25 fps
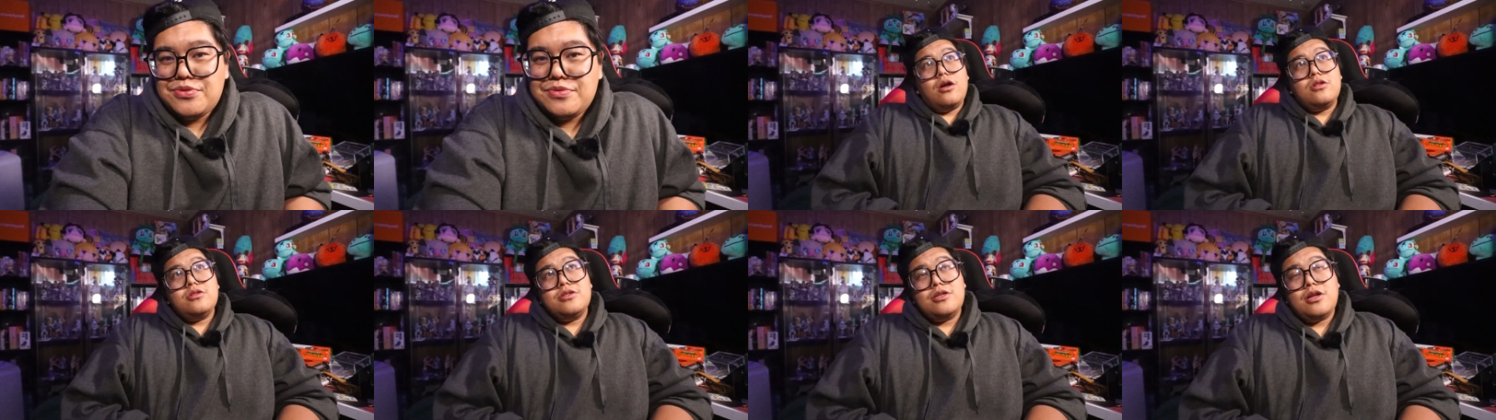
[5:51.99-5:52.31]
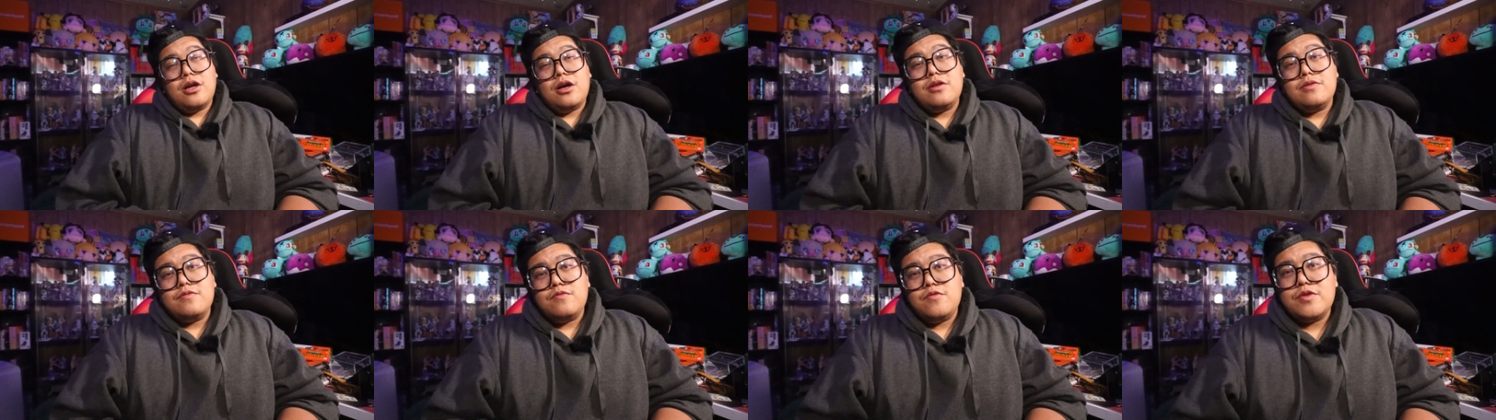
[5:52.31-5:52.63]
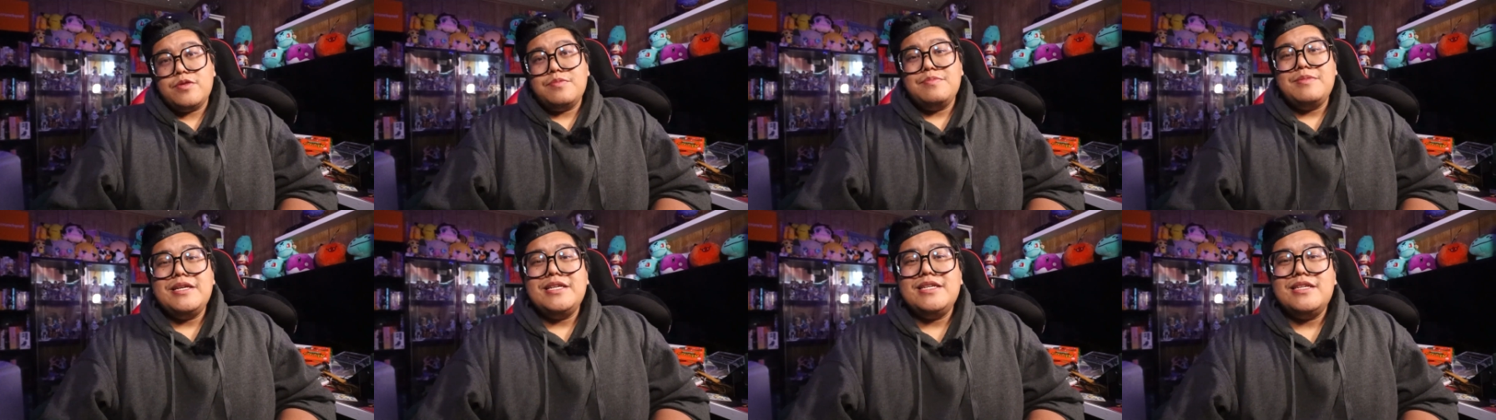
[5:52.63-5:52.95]
All in all,
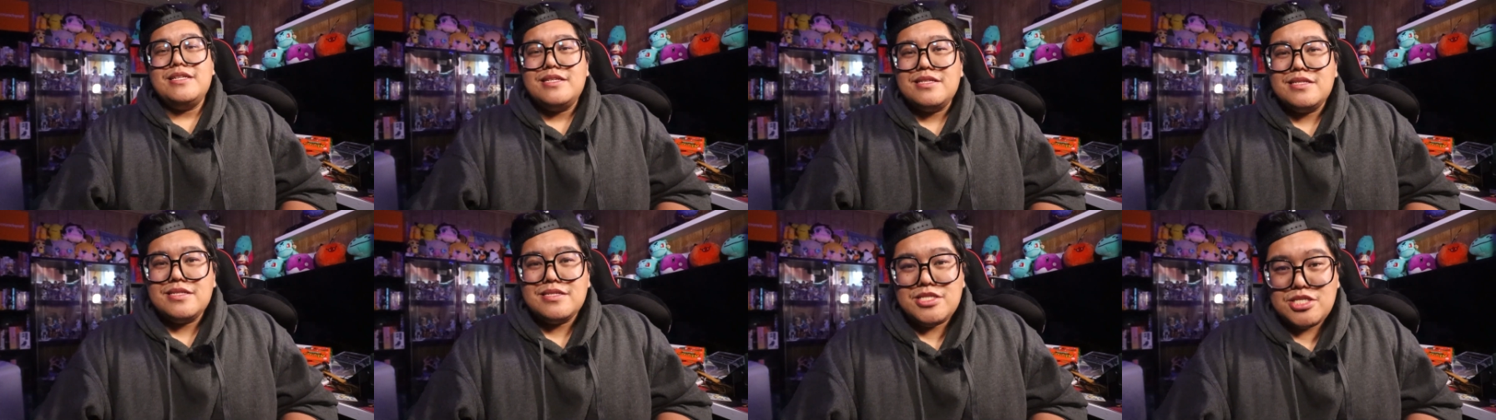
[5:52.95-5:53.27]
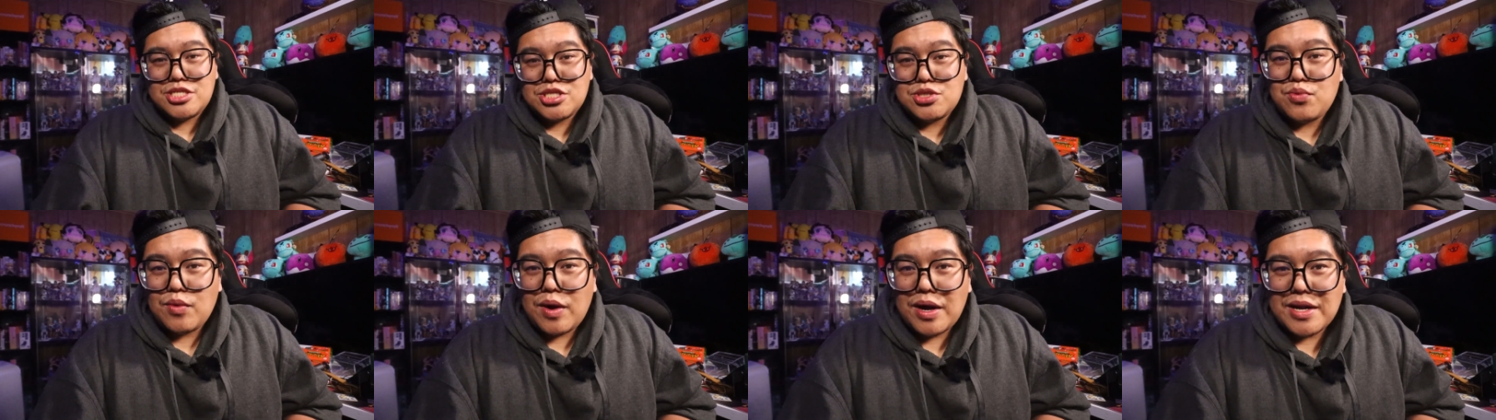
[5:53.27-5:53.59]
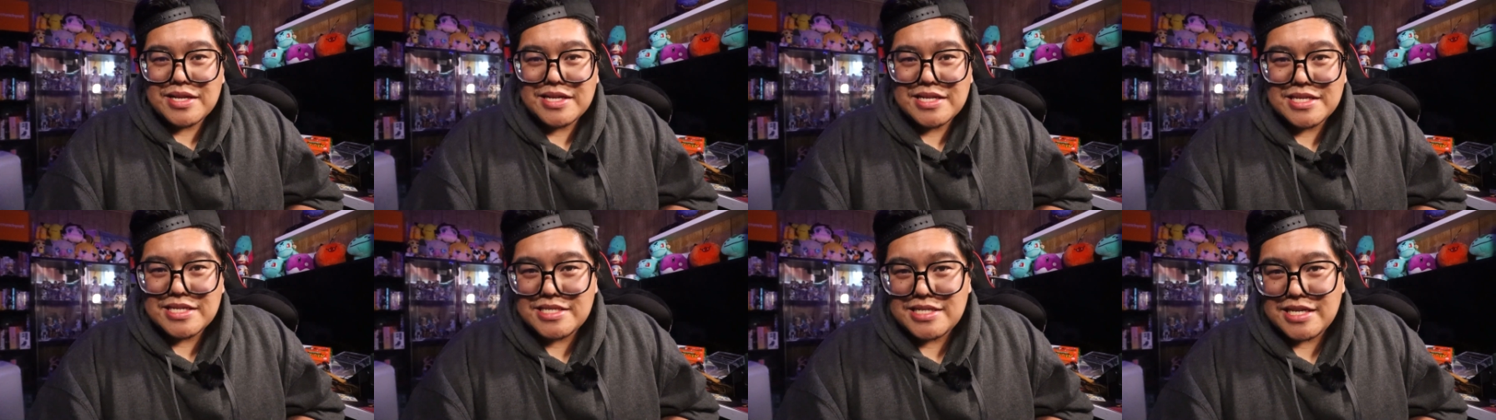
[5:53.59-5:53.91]
with me just
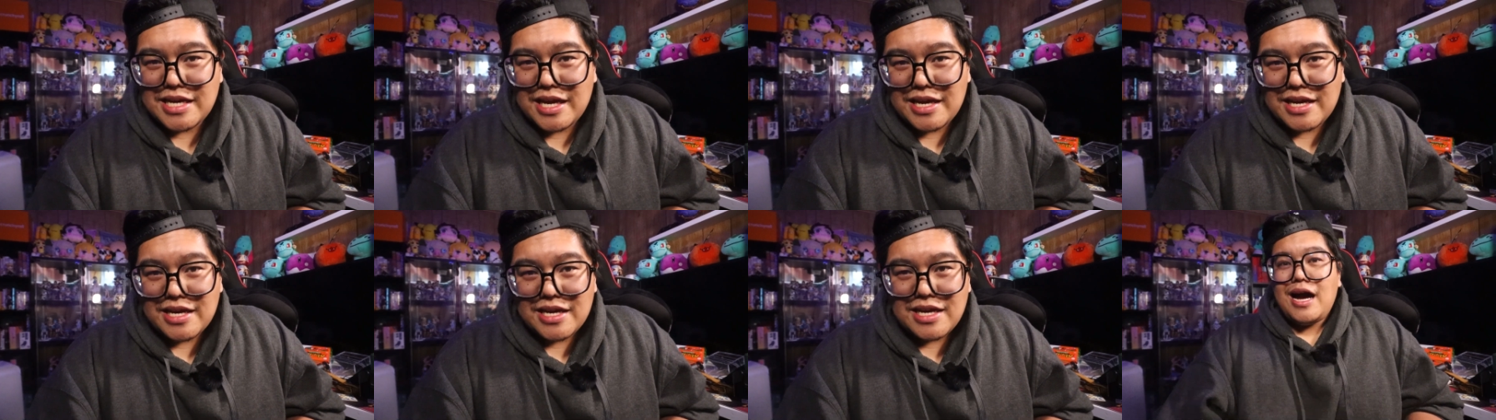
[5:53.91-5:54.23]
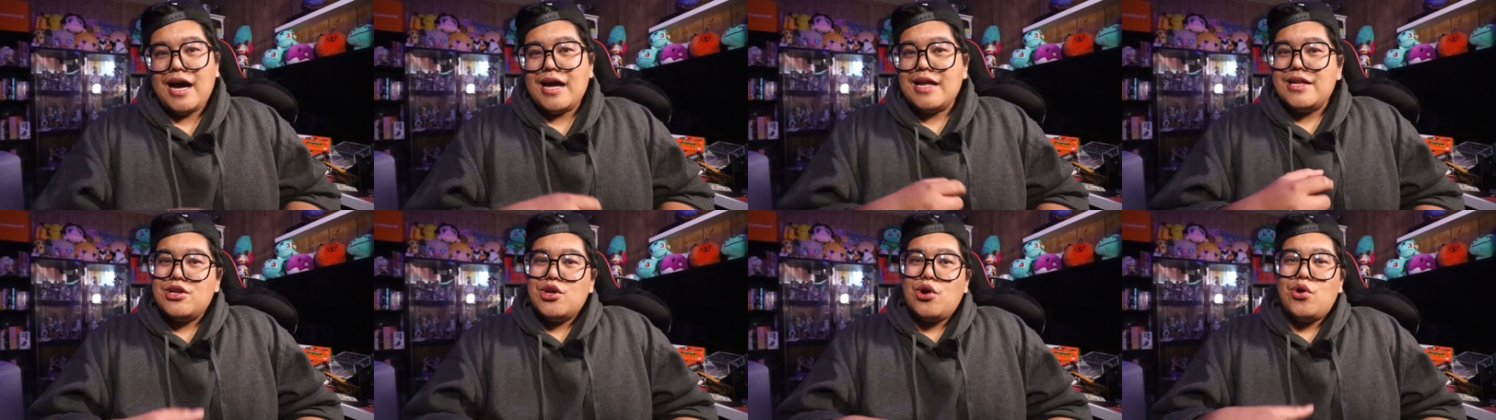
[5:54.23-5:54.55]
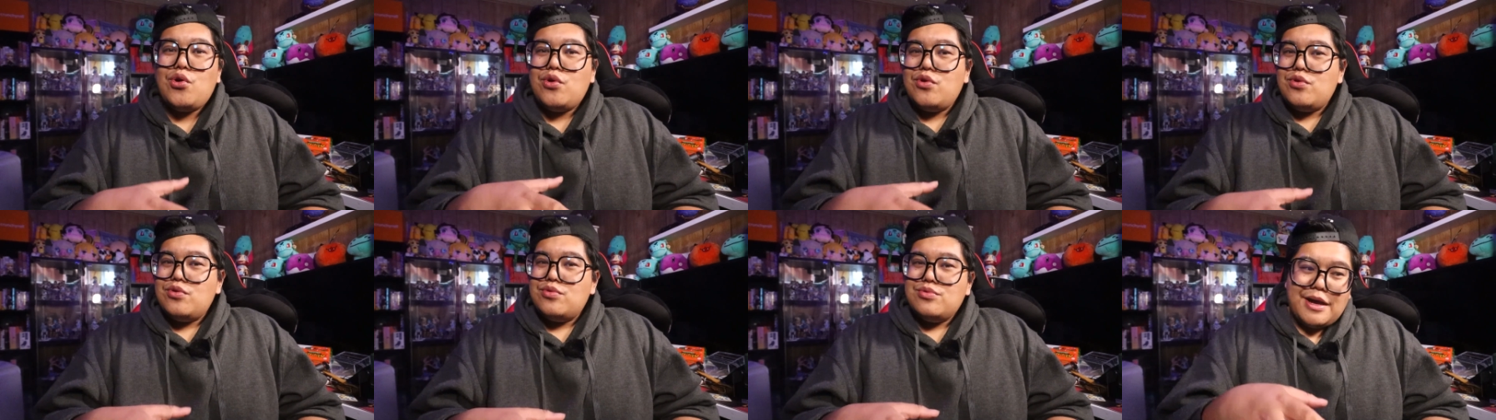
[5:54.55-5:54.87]
wanting to say, I
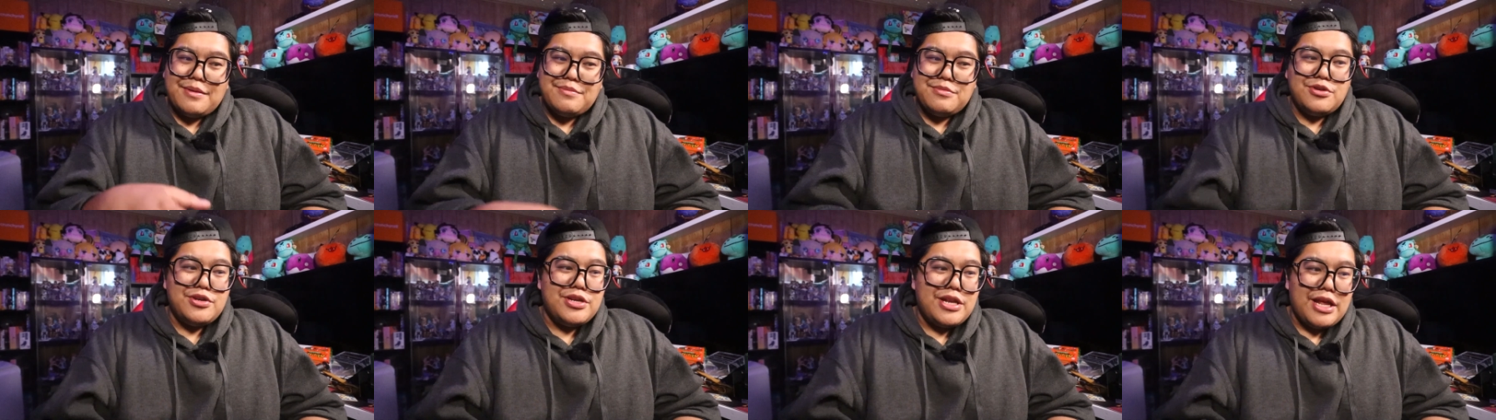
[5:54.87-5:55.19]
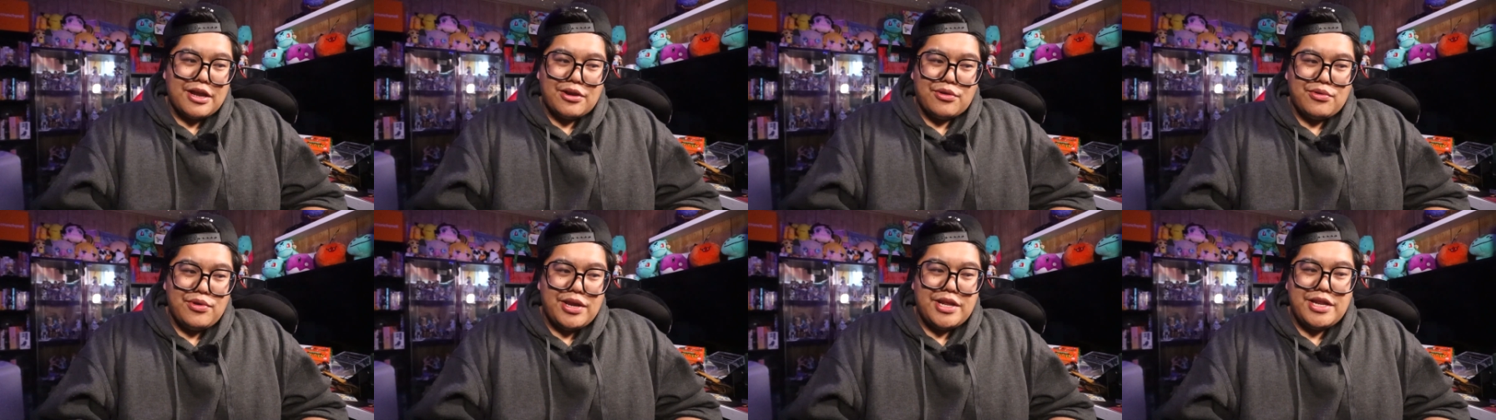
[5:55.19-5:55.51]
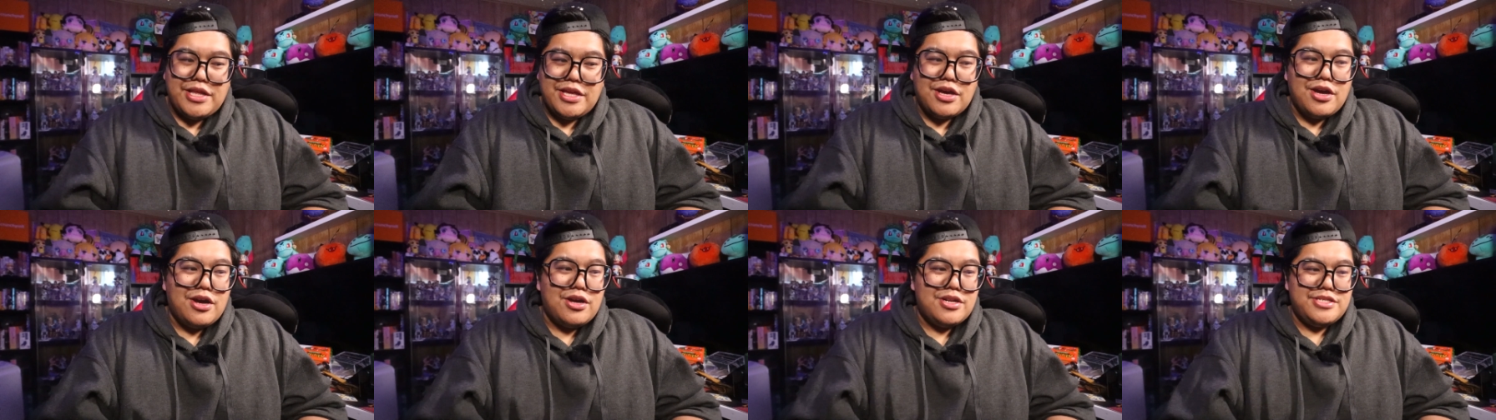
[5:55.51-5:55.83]
know I'm good at
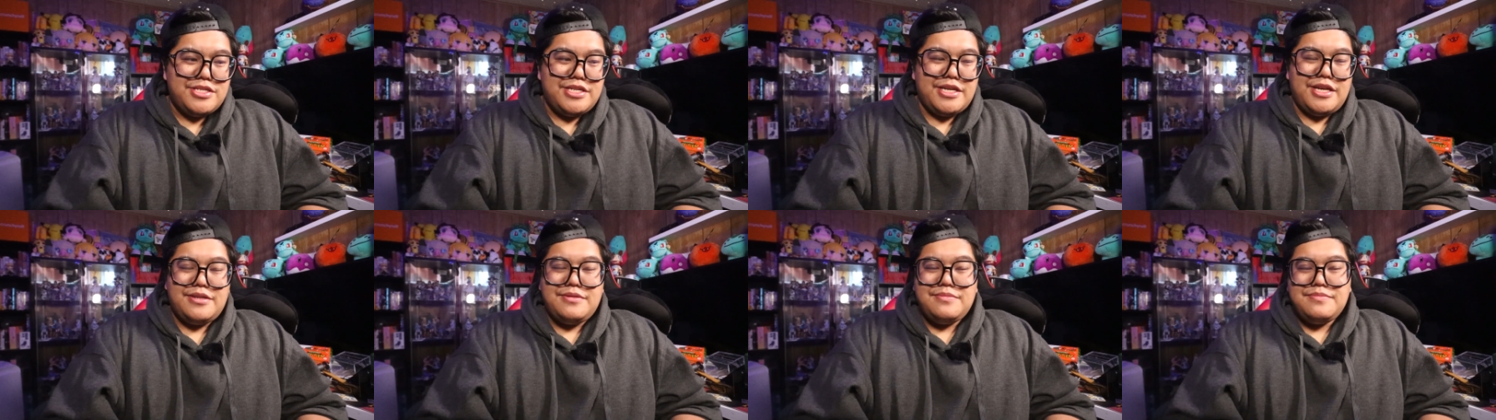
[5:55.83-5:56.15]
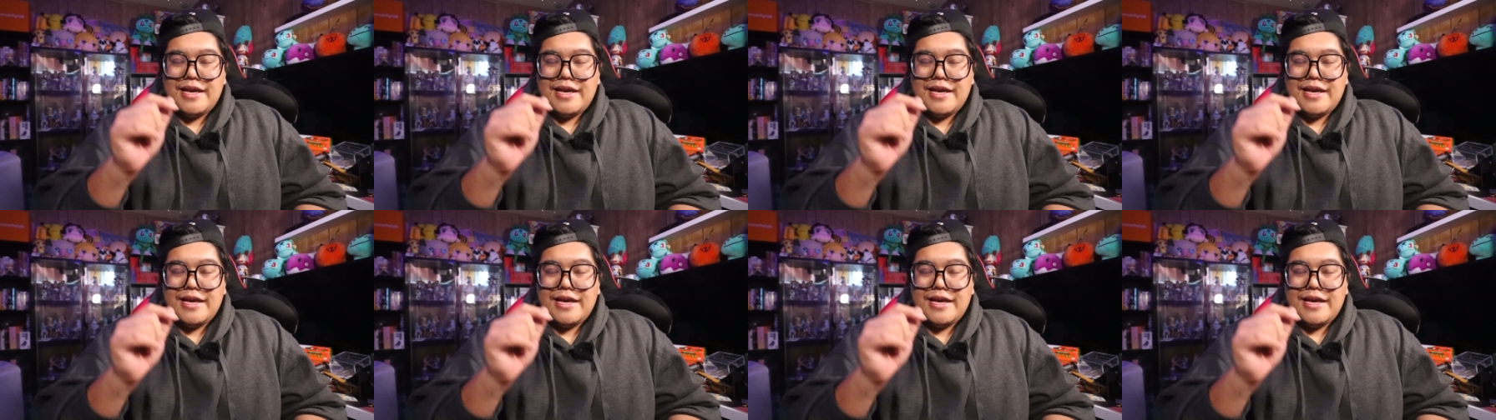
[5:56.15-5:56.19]
creating content.